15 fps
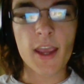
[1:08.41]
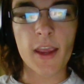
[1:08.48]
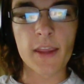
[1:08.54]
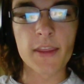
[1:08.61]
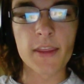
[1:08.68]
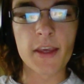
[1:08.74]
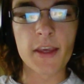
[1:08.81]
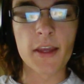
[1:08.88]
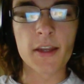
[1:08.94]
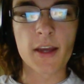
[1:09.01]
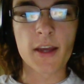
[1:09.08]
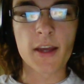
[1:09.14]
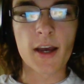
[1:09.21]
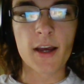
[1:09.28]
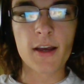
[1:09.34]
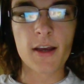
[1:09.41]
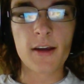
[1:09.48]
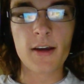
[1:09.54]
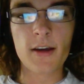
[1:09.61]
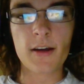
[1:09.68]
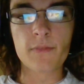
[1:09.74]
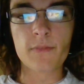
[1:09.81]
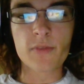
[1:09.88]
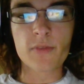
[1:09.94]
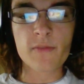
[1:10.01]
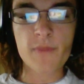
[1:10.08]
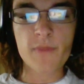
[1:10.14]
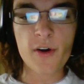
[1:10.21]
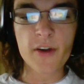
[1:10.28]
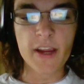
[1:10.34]
and then
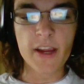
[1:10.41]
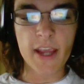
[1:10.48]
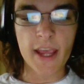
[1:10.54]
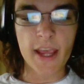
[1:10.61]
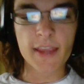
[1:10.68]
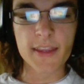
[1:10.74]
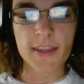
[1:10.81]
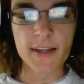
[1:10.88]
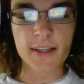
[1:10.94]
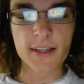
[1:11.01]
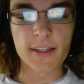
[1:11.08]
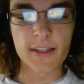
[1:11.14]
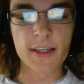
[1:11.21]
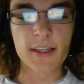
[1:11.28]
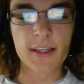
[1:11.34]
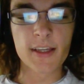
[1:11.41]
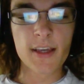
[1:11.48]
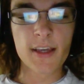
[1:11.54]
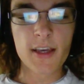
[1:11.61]
promoting Anthony Lynn